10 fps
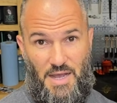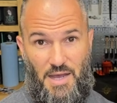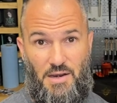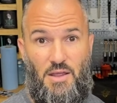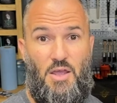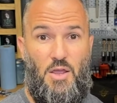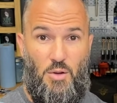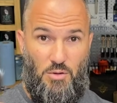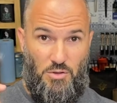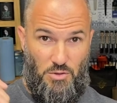on
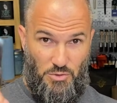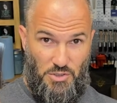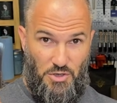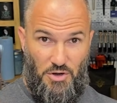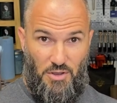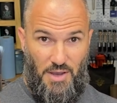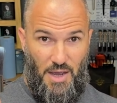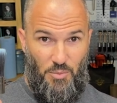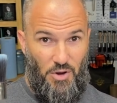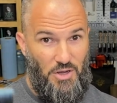using your Cling
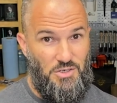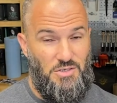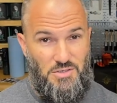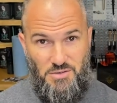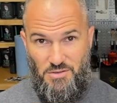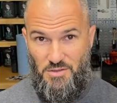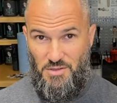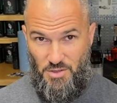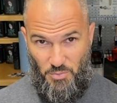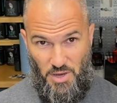On brush
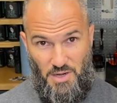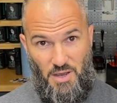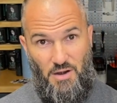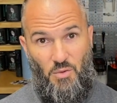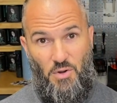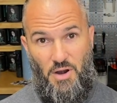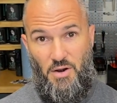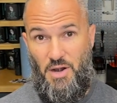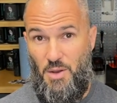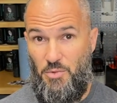to paint on our One
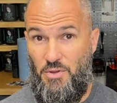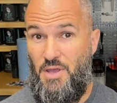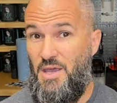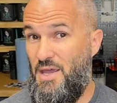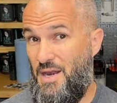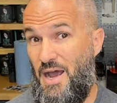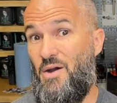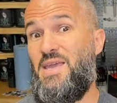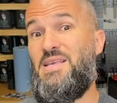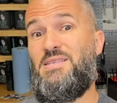Hour Enamel and
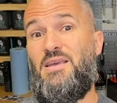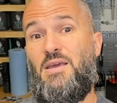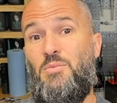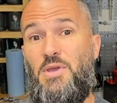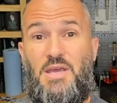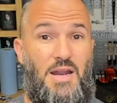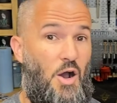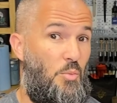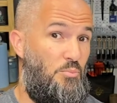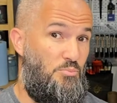how easy it can be and
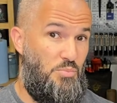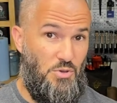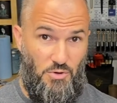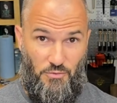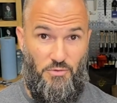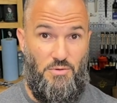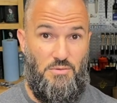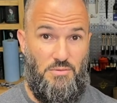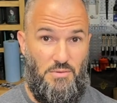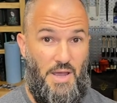how
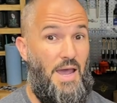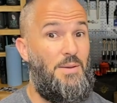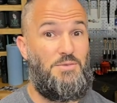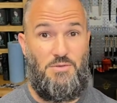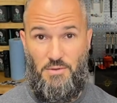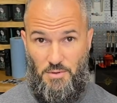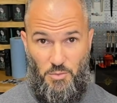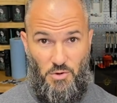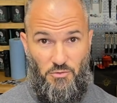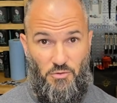beautiful, absolutely
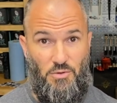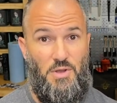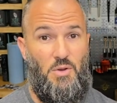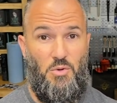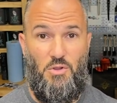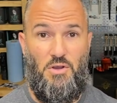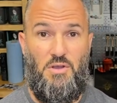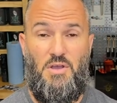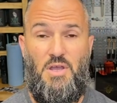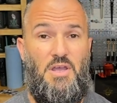beautiful it will
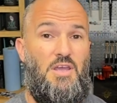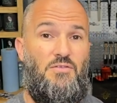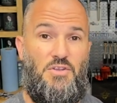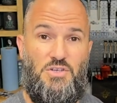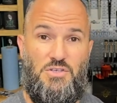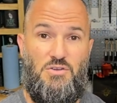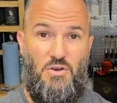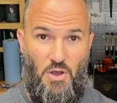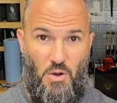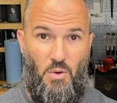look if you just
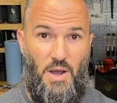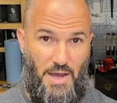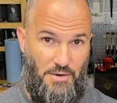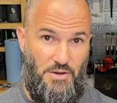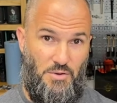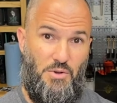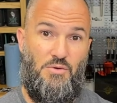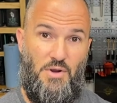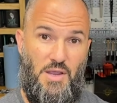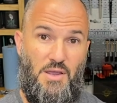know how to do
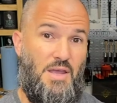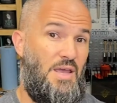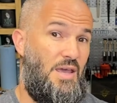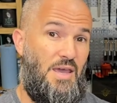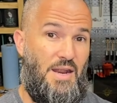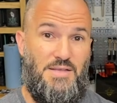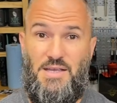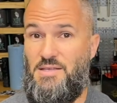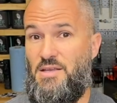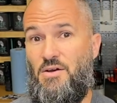it right. And as
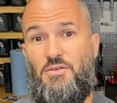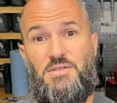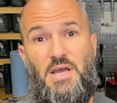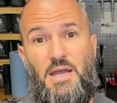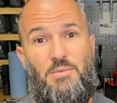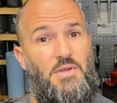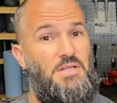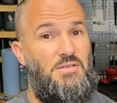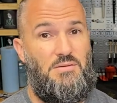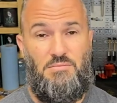I say all the time,
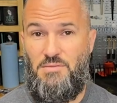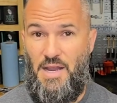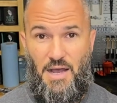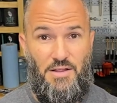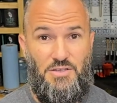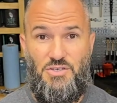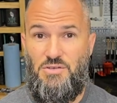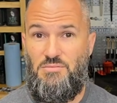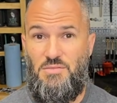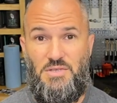it's
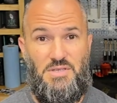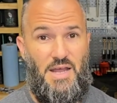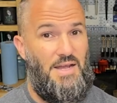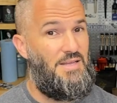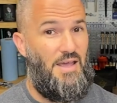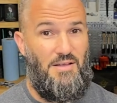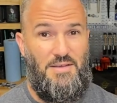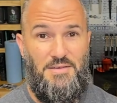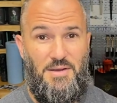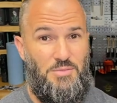knowledge, it's not
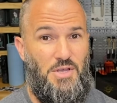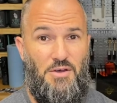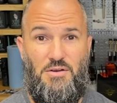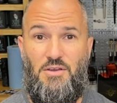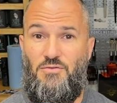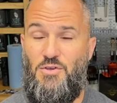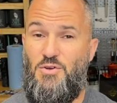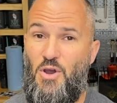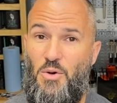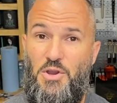talent. I'm telling you, if
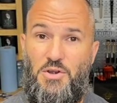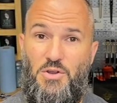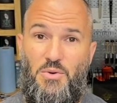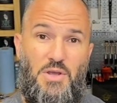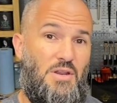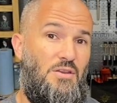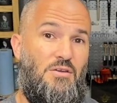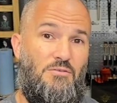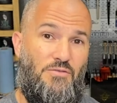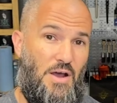you know what you're doing and
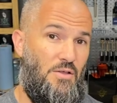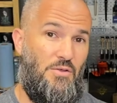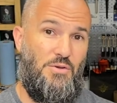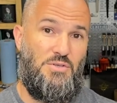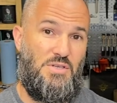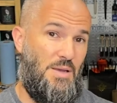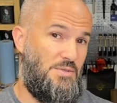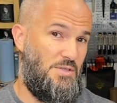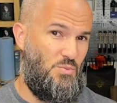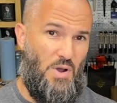you can follow those
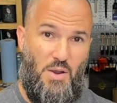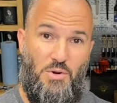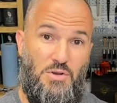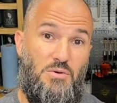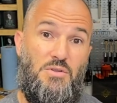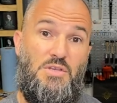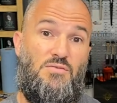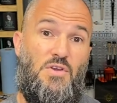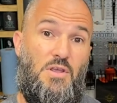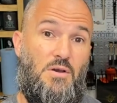steps, that's why we're doing
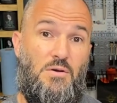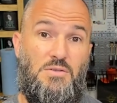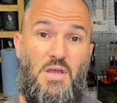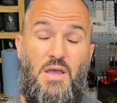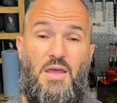these videos,